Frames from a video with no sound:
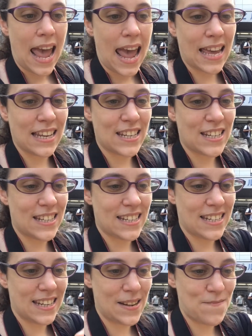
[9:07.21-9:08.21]
and
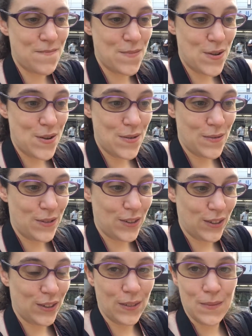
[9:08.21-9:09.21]
she moved
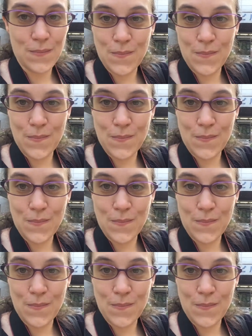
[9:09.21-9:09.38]
to